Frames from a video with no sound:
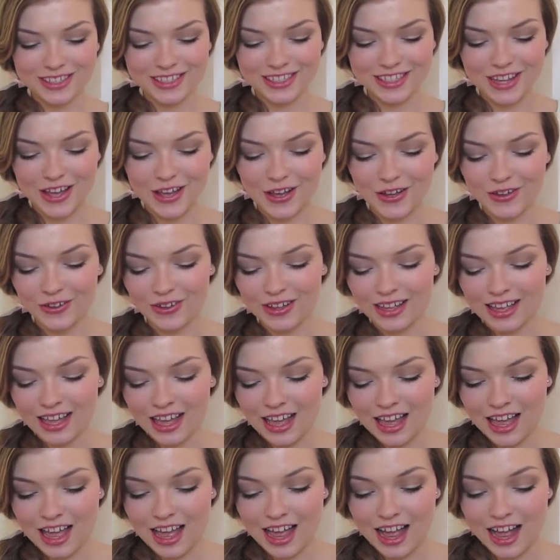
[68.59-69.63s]
So
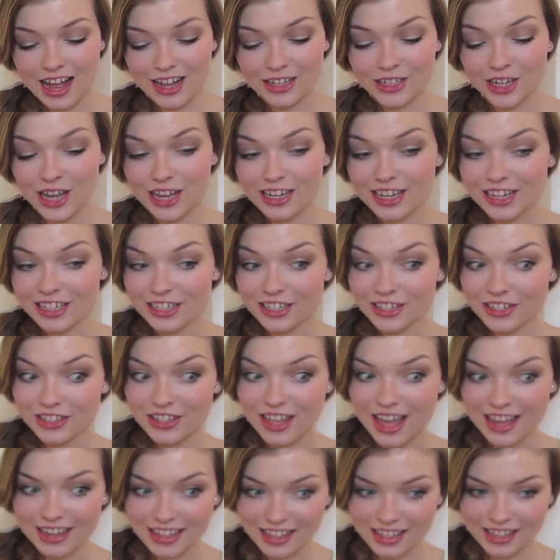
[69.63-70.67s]
I try not to do
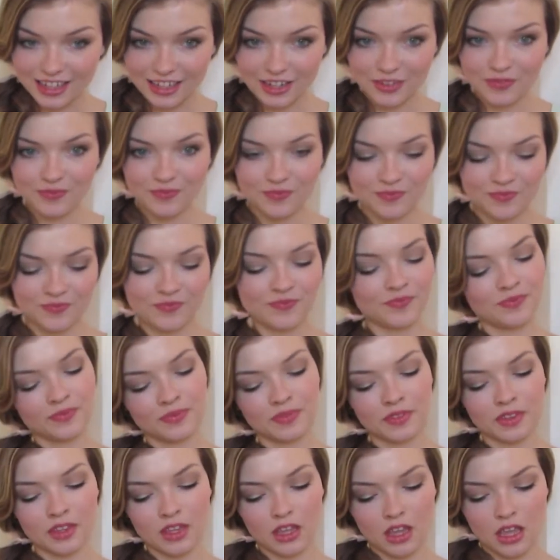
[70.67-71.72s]
that either.
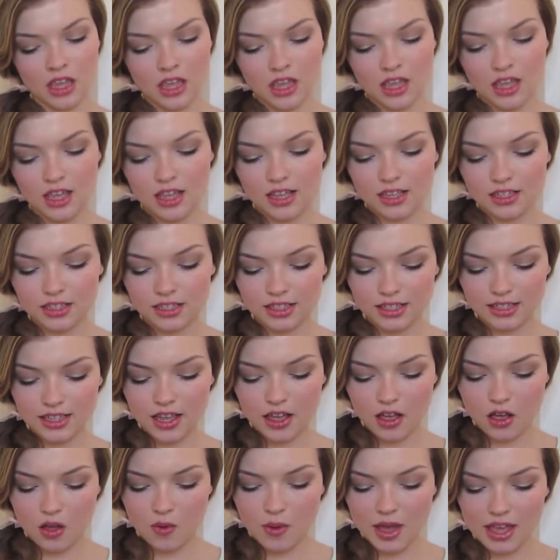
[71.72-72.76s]

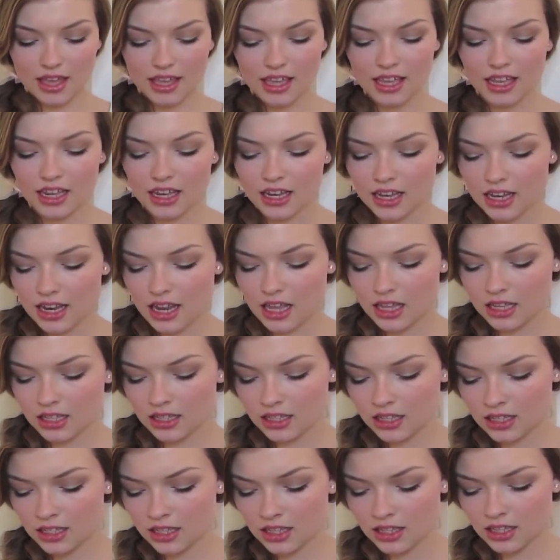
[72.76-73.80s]
So in
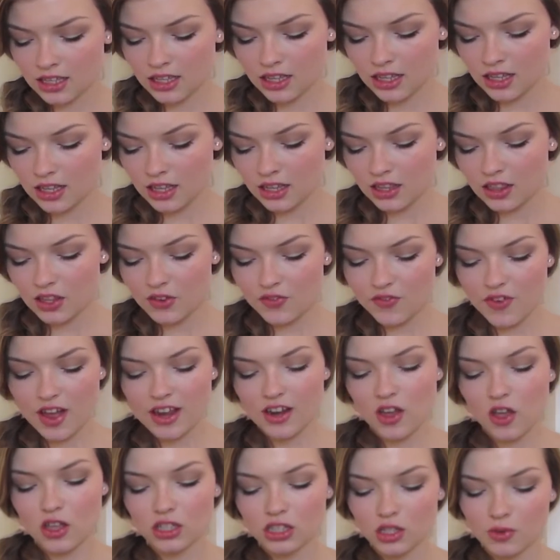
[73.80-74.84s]
the
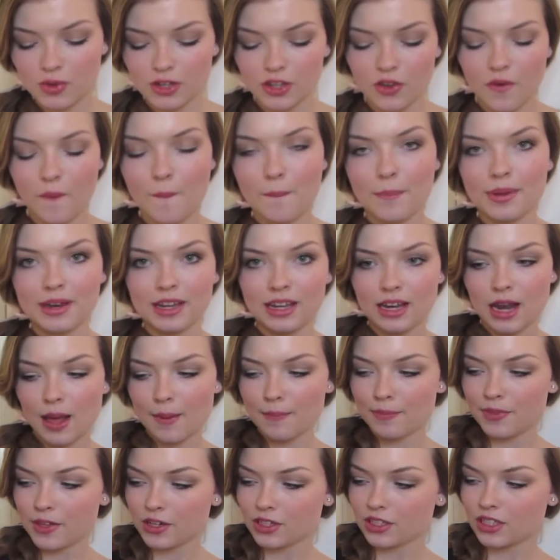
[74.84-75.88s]
front, also when you open it
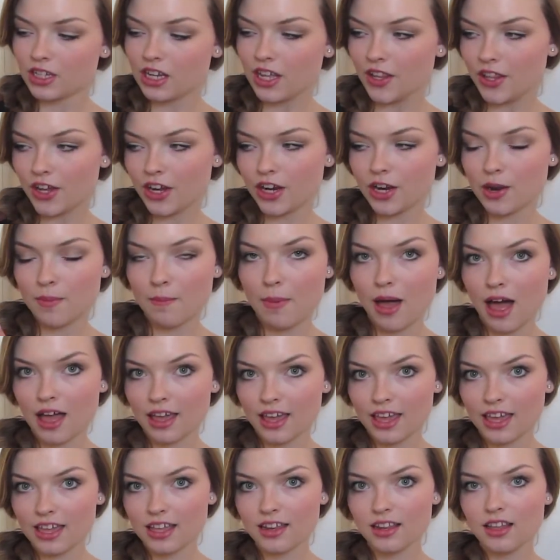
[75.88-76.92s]
up, there's another
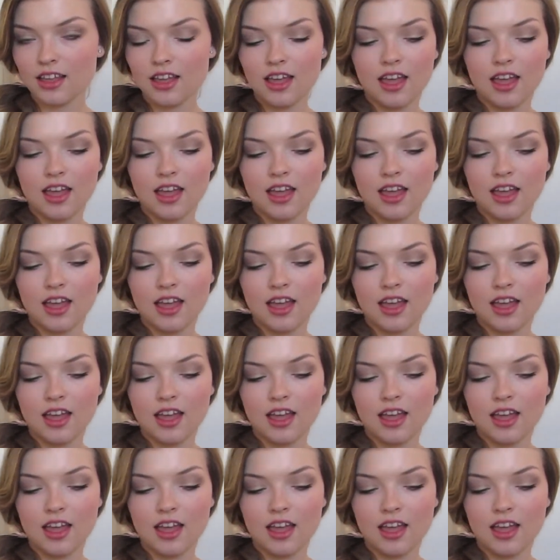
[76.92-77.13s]
pocket.